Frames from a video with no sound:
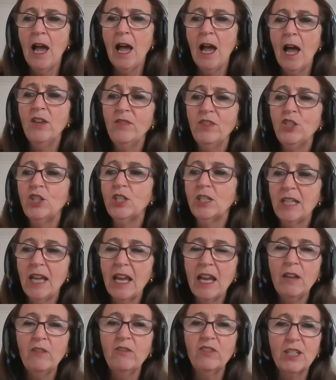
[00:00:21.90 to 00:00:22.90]
However,
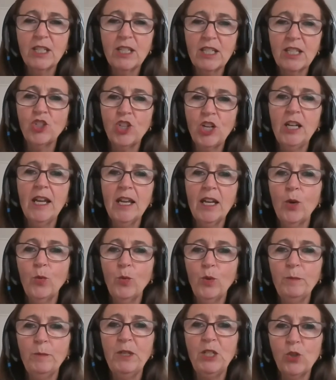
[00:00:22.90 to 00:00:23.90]
today Cheleka
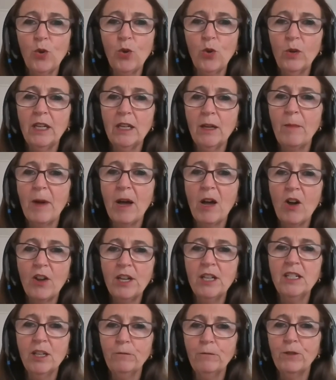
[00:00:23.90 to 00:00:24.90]
will be talking about on
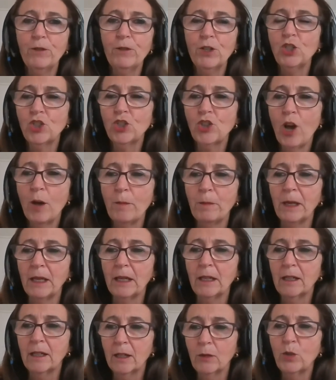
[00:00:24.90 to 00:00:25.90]
a different
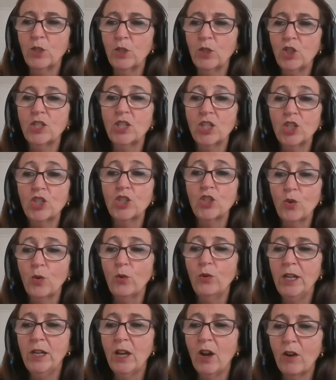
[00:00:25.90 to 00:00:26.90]
topic, which is the
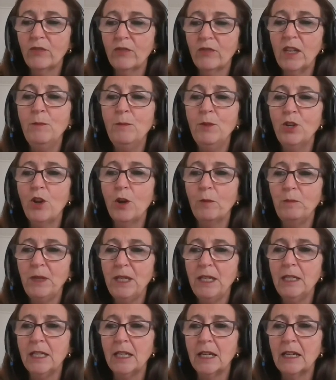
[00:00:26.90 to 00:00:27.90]
story of
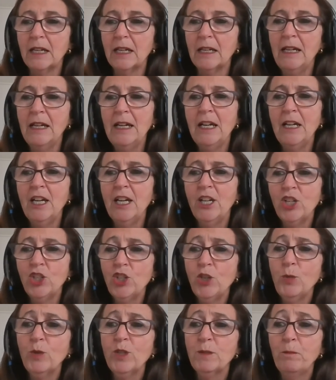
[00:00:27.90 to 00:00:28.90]
Immunopaedia.
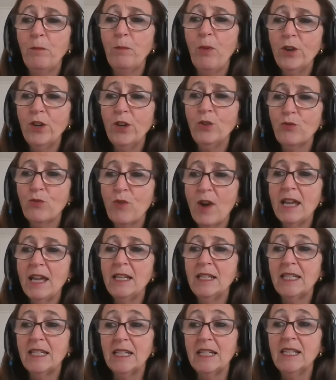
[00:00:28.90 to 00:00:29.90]
She was born and
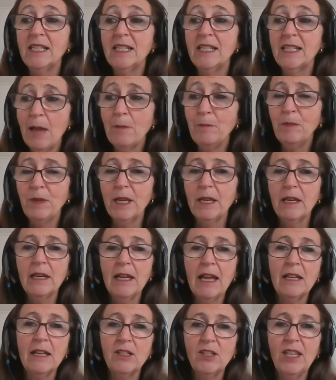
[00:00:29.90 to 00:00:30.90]
raised in
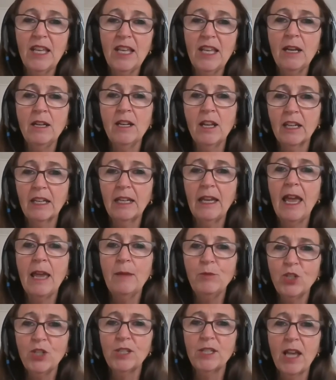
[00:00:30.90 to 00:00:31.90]
Zambia and then
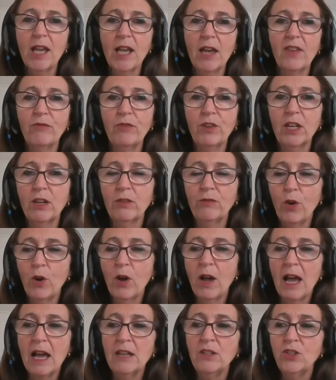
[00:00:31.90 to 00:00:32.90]
came to South Africa for
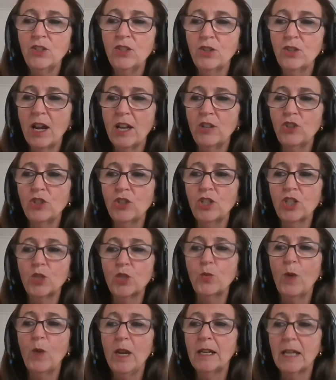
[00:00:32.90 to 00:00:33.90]
her undergraduate as
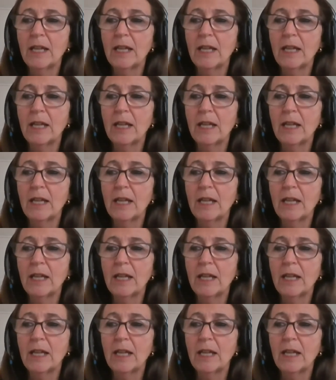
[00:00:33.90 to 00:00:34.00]
well